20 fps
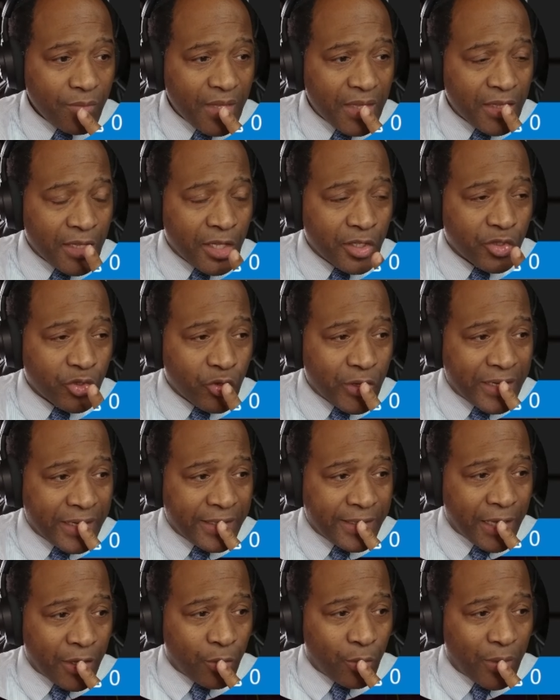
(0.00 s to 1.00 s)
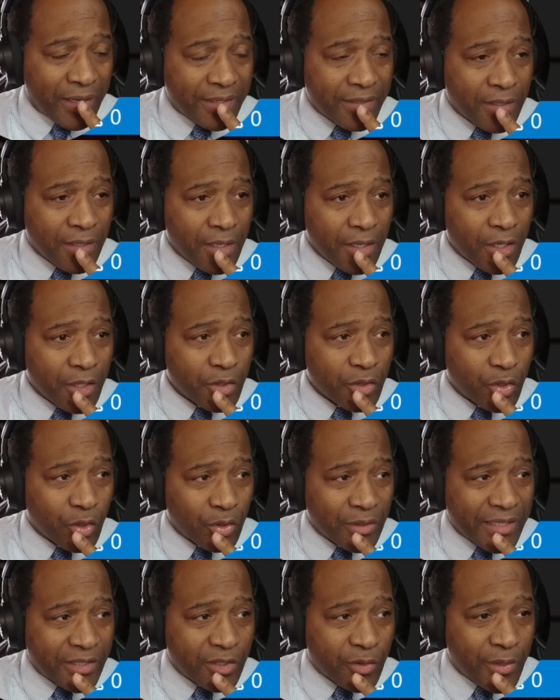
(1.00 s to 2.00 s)
Let's create another one. So
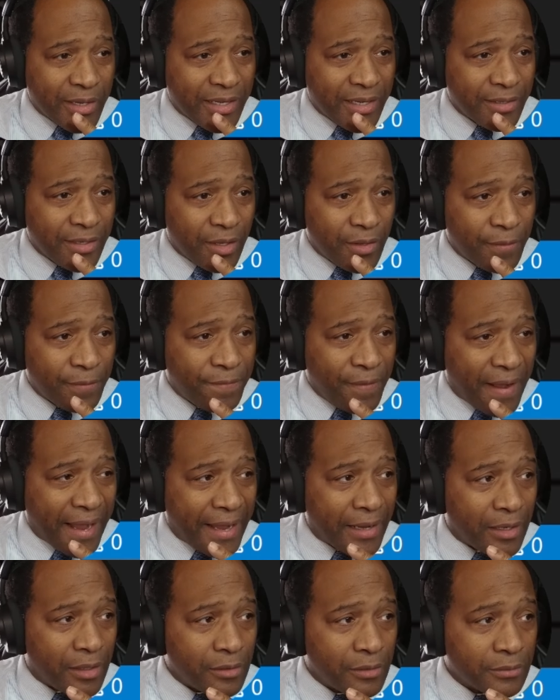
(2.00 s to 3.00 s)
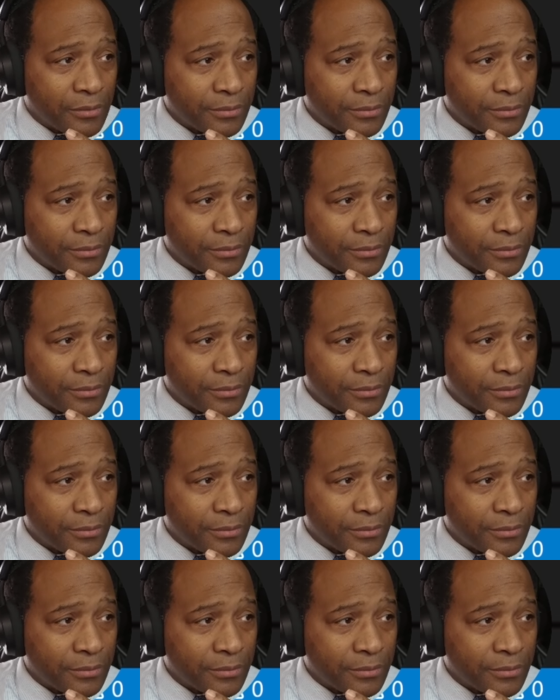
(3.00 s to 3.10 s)
let's create another file.